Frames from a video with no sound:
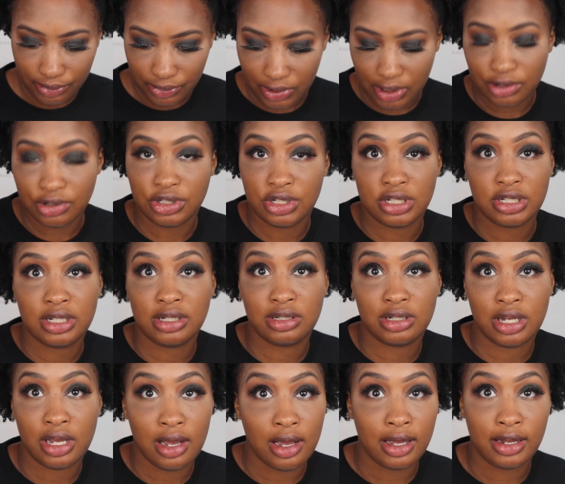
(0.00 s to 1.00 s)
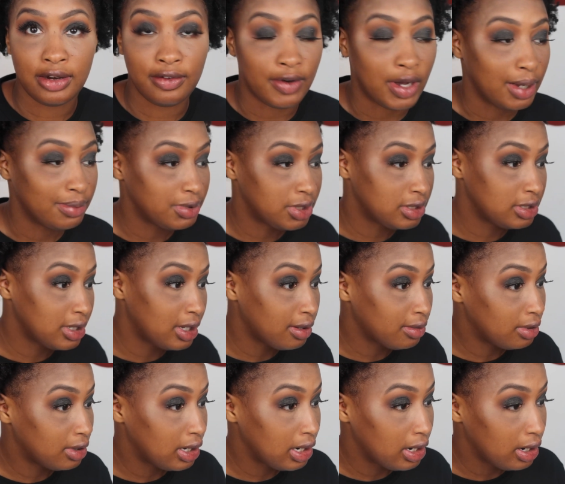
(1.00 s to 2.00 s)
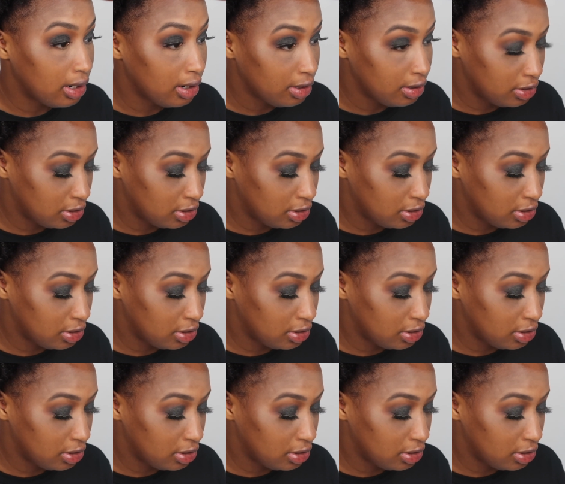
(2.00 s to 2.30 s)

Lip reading: There's just a ton of options out there